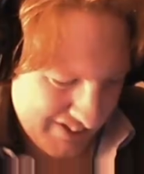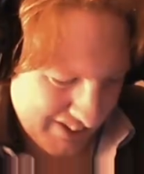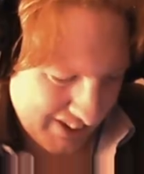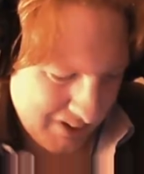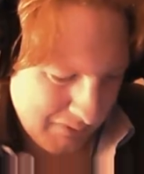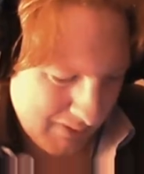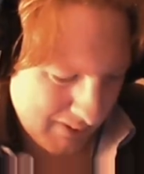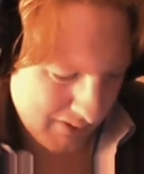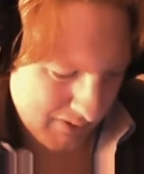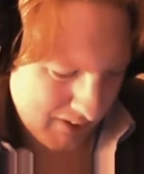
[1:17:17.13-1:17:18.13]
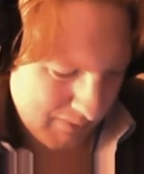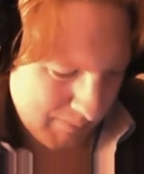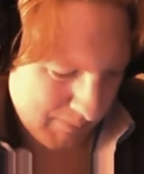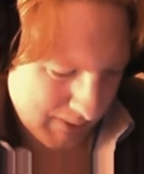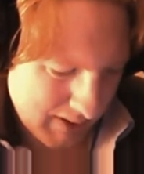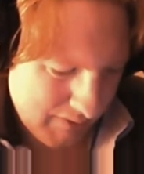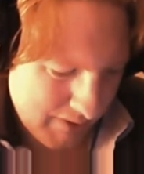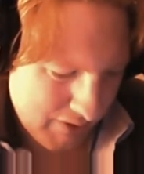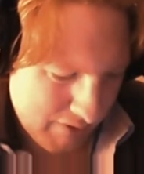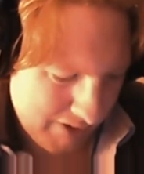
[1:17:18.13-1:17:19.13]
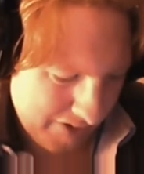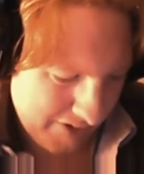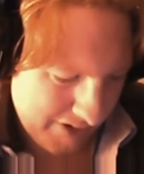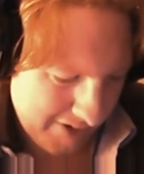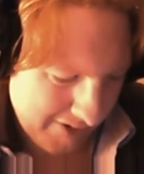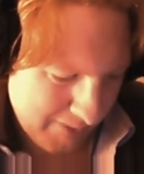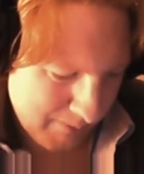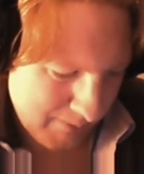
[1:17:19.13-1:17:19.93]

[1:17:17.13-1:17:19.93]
I can't play. Do I play Face Raiders in the system?